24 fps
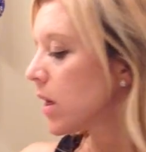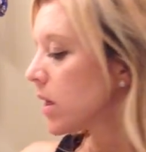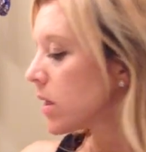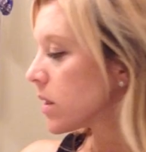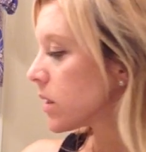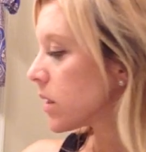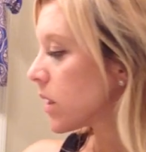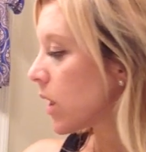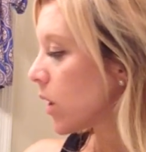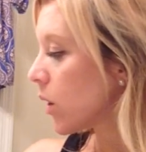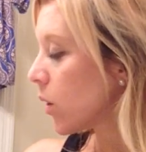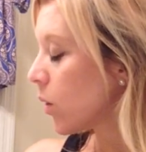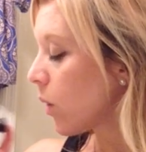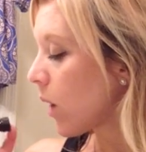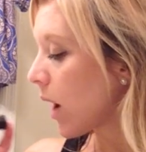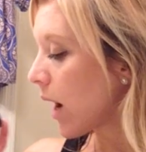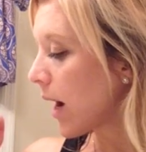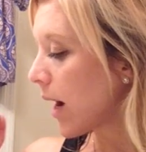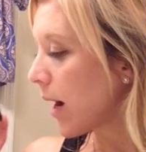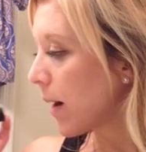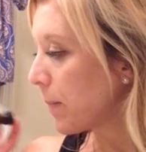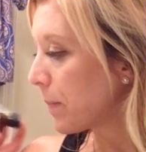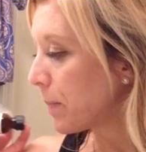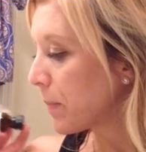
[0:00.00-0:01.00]
So,
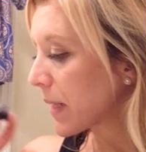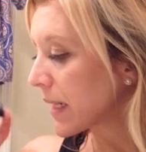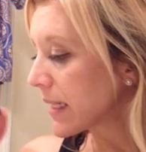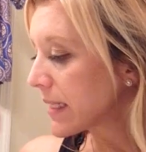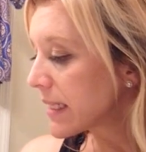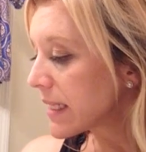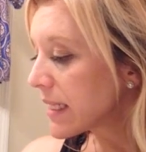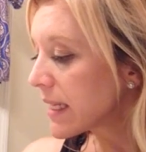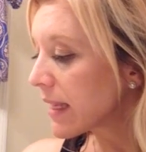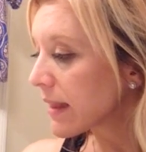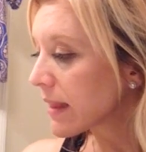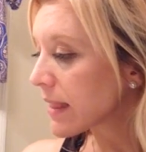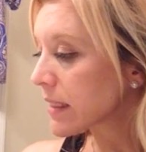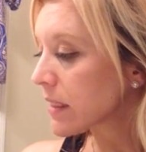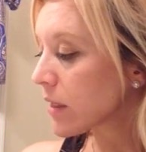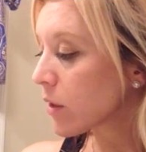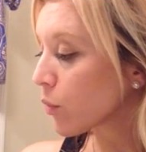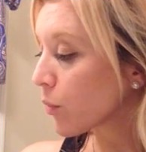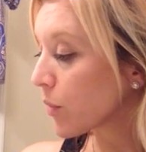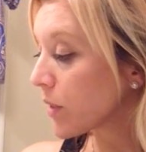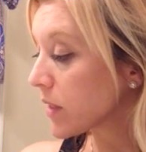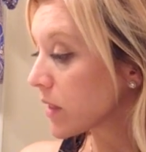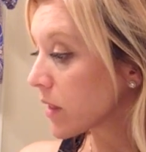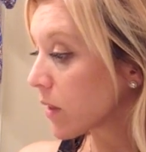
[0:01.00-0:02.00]
but I did get this, and
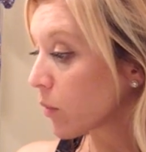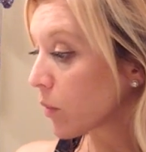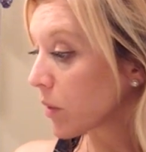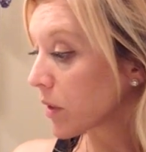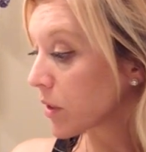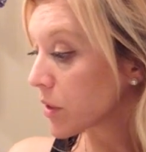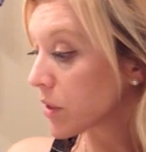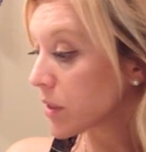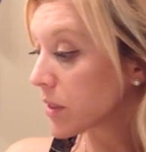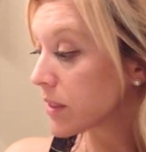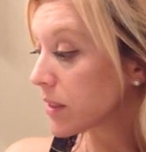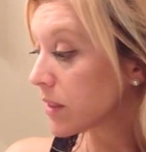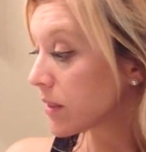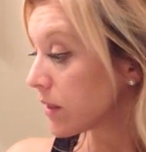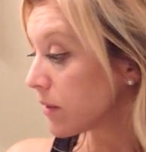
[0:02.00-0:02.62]
the reason I wanted to